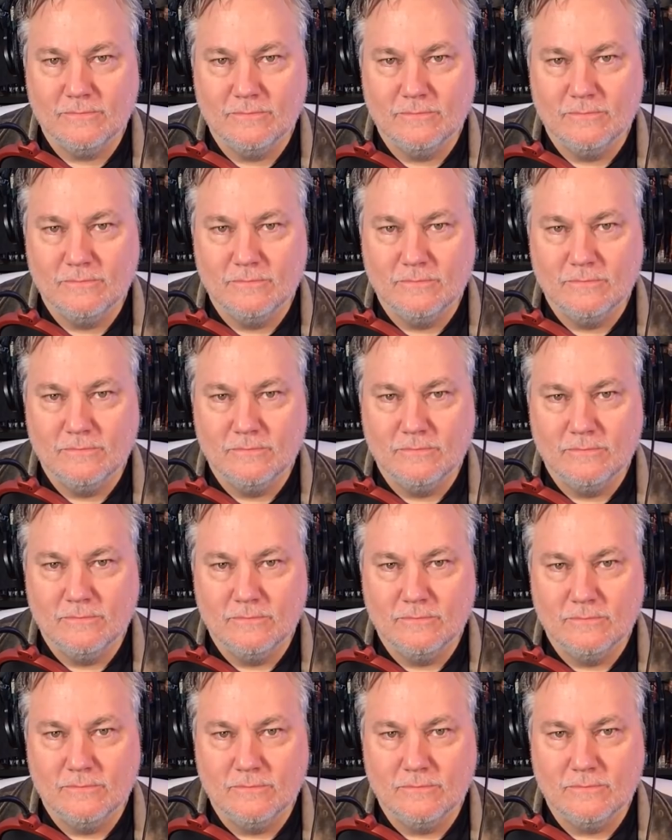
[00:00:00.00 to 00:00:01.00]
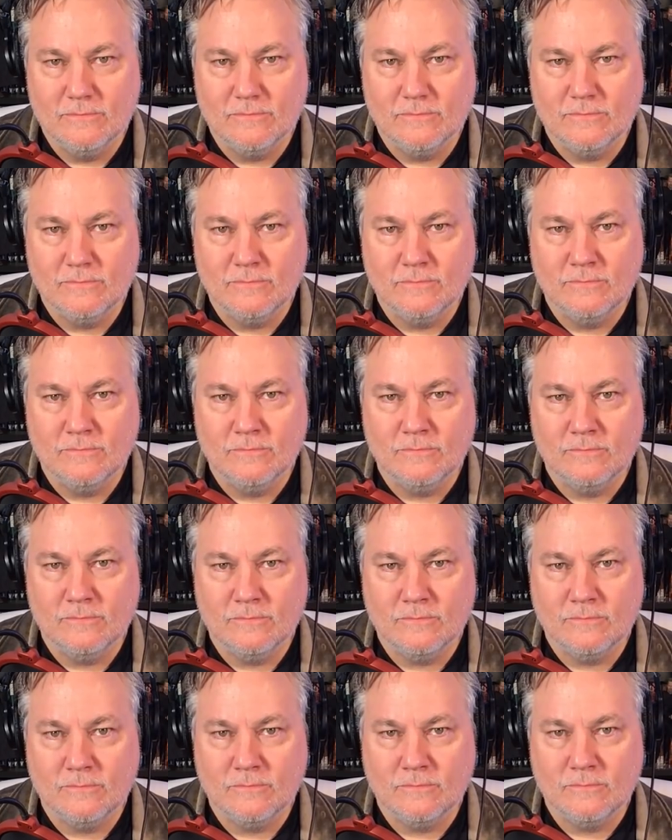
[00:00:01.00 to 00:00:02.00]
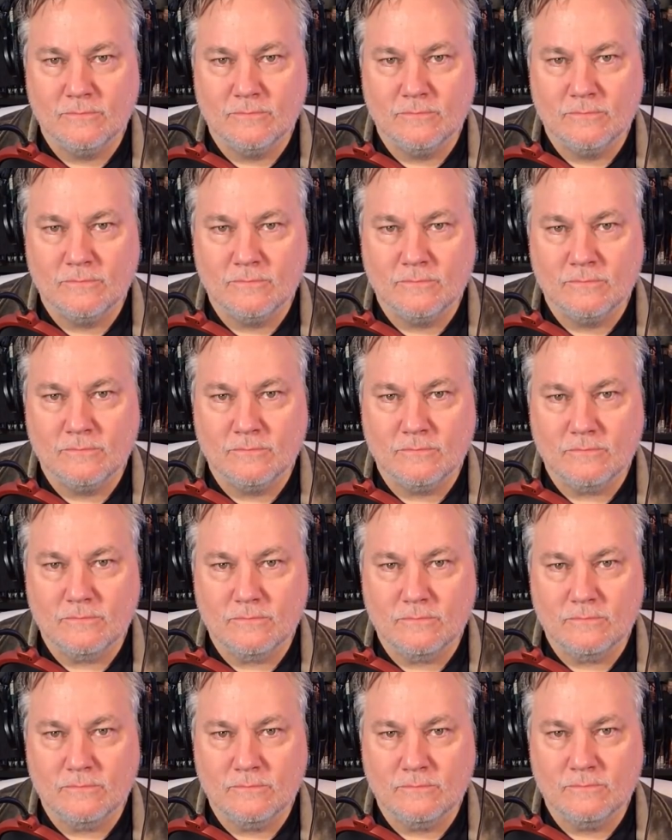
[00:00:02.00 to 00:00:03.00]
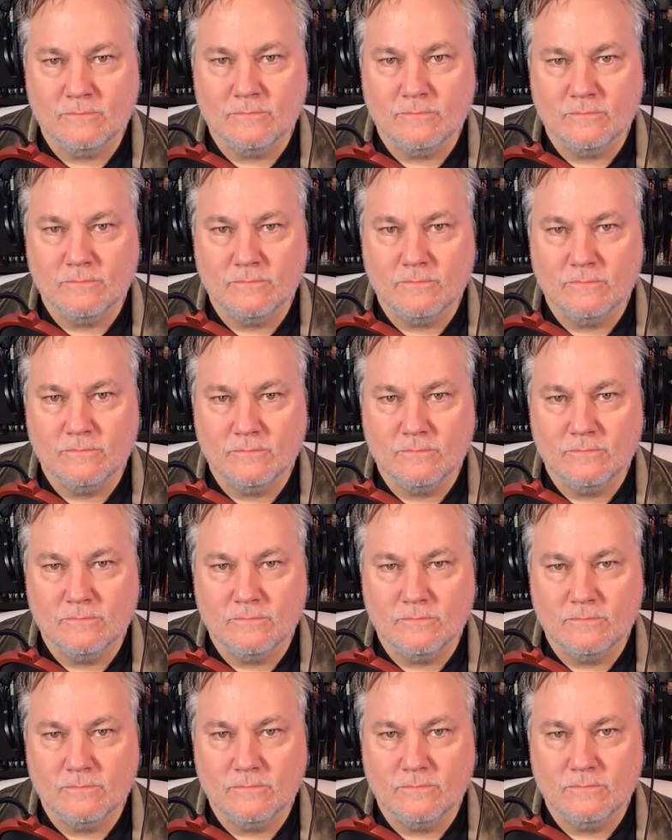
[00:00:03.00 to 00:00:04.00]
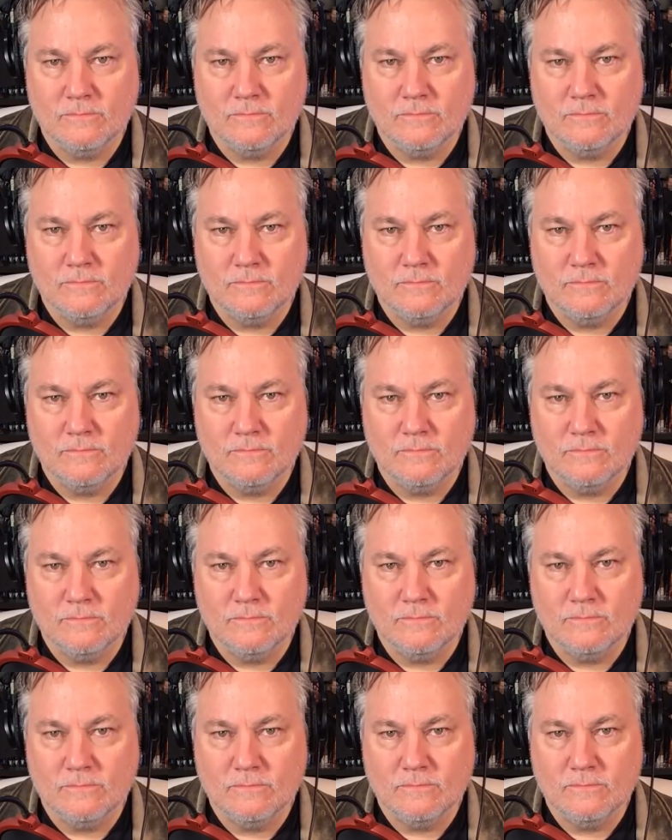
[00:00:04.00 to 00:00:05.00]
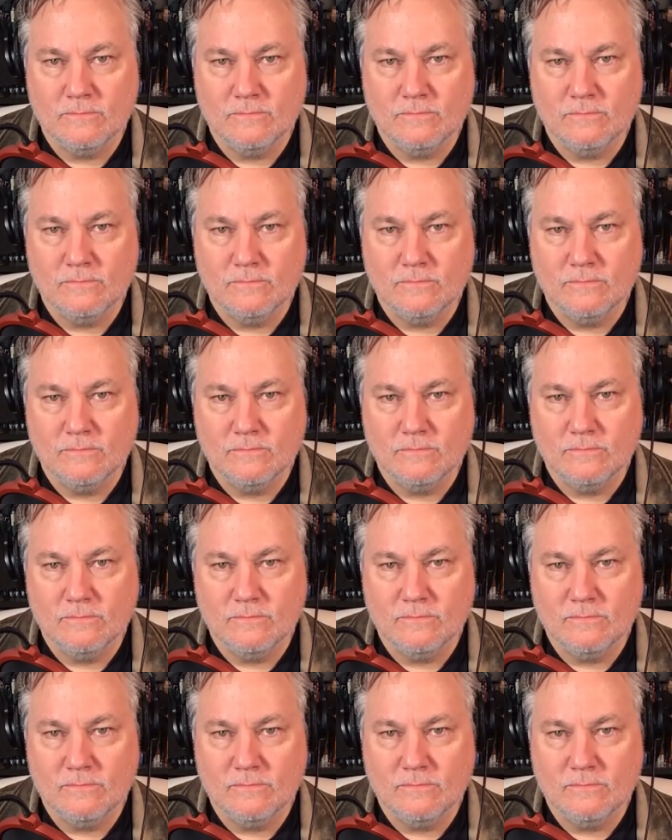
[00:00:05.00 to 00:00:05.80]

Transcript: This person isn't speaking.